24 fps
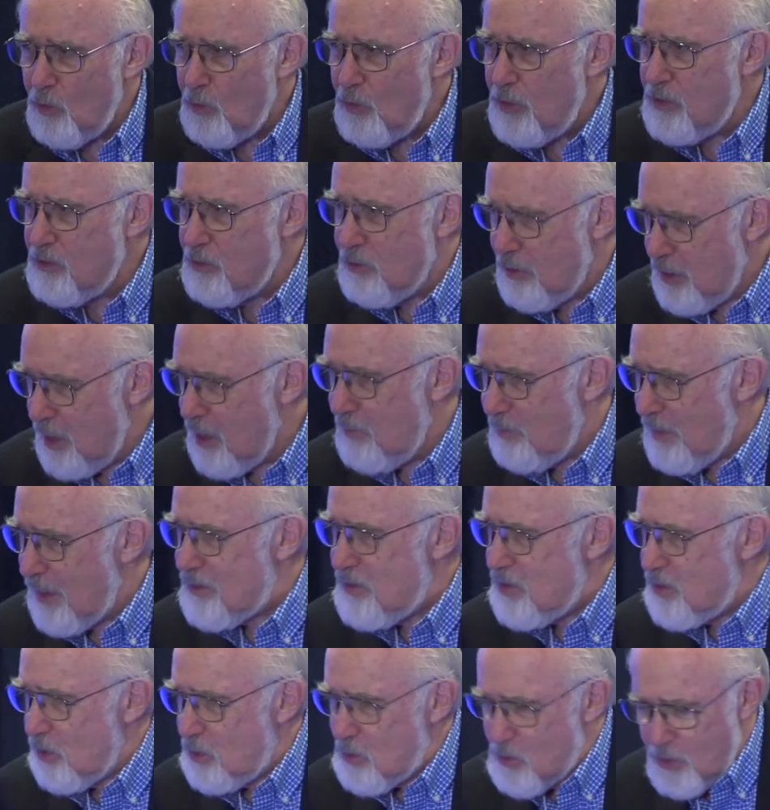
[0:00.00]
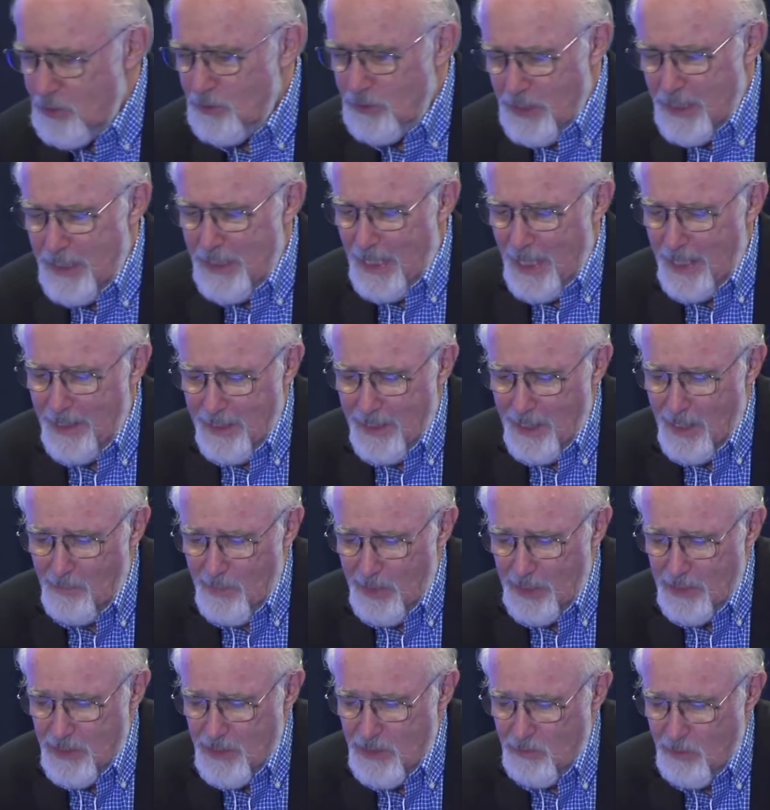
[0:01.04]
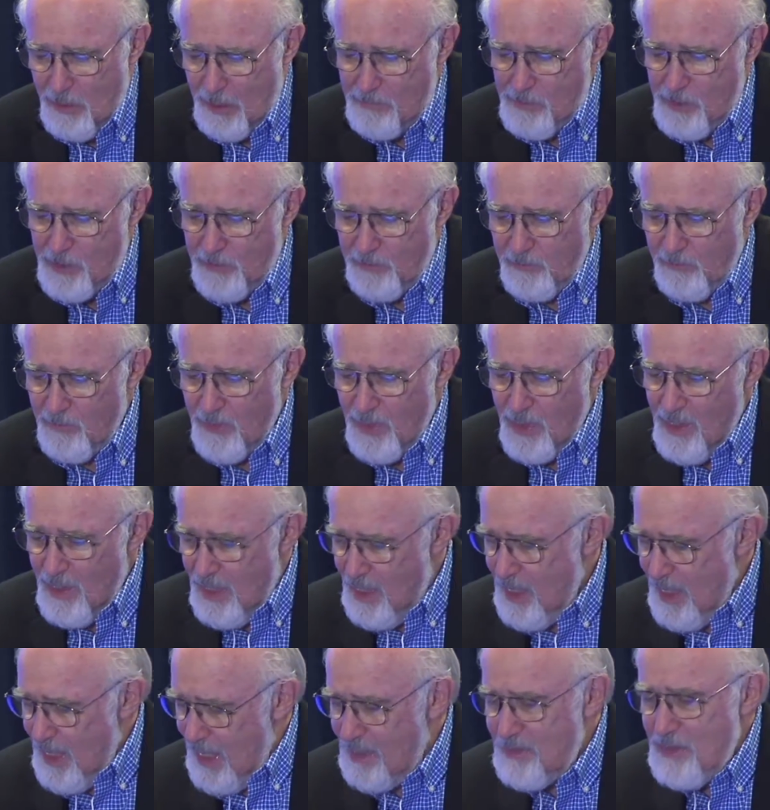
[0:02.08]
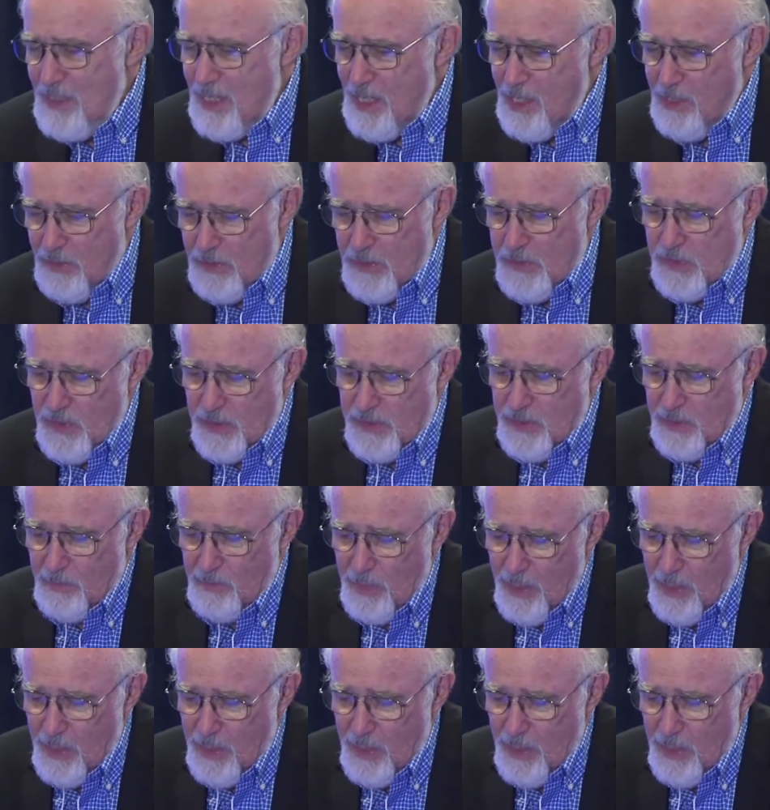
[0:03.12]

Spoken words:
We're talking about social and economic disruption and the ecosystem